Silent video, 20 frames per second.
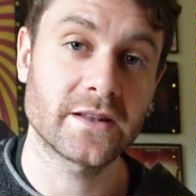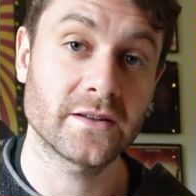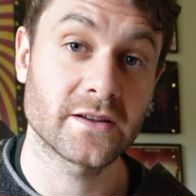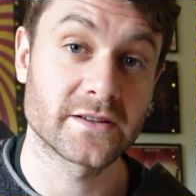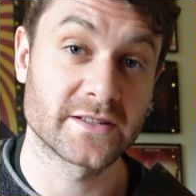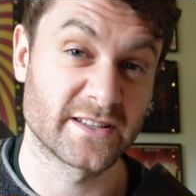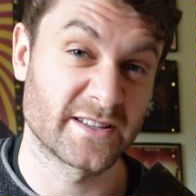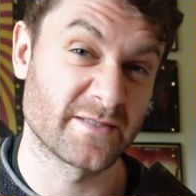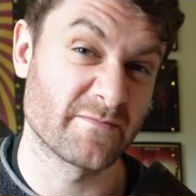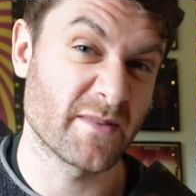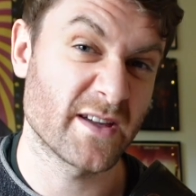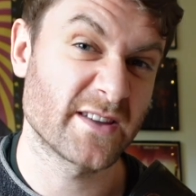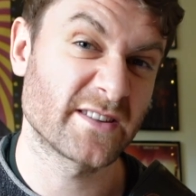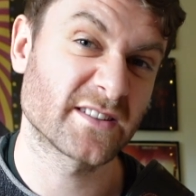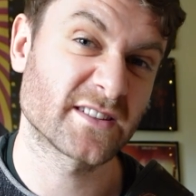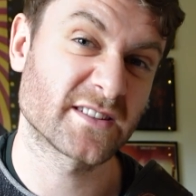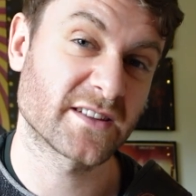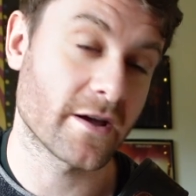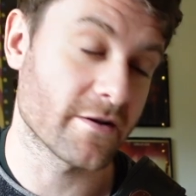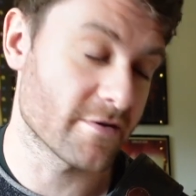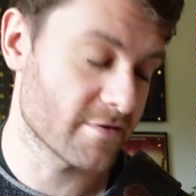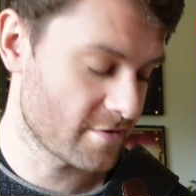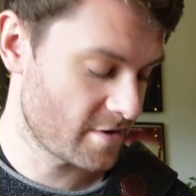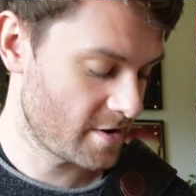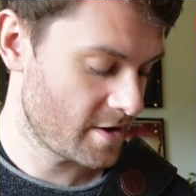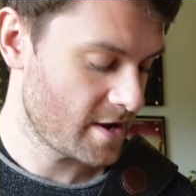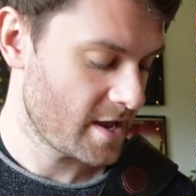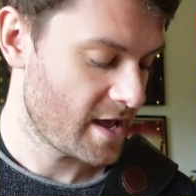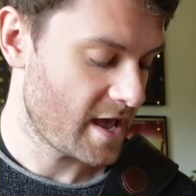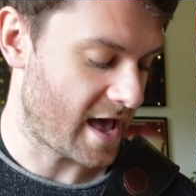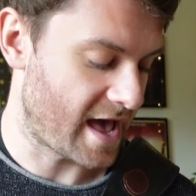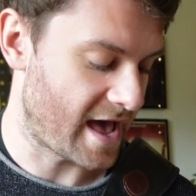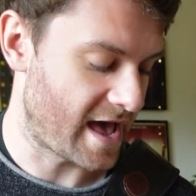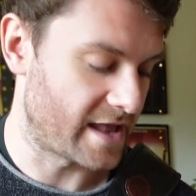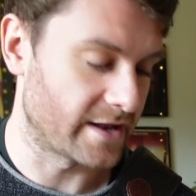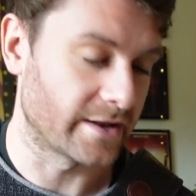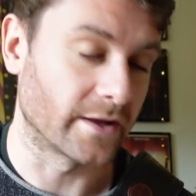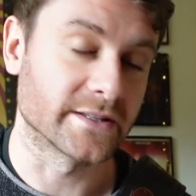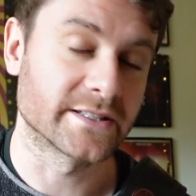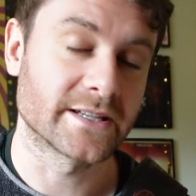because it's a major scale,
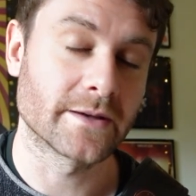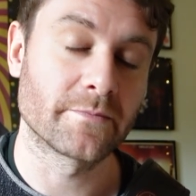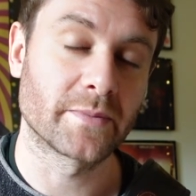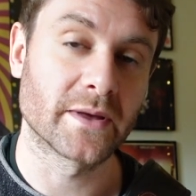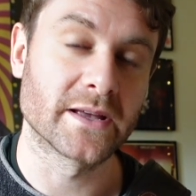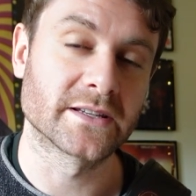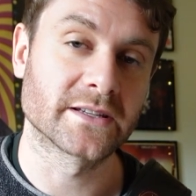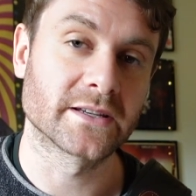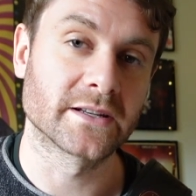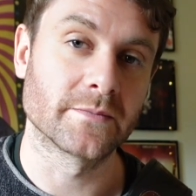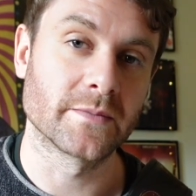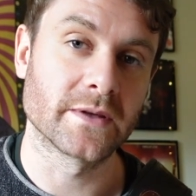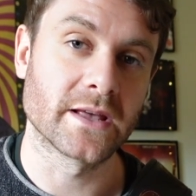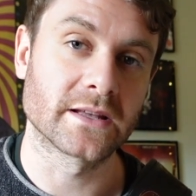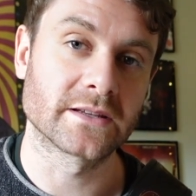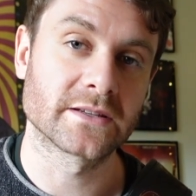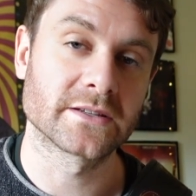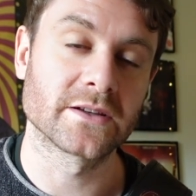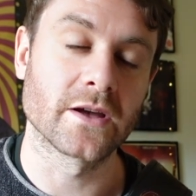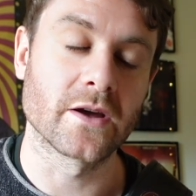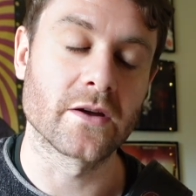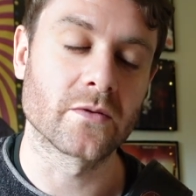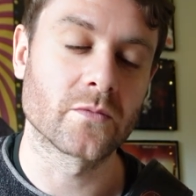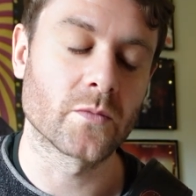and our template is going to be as so.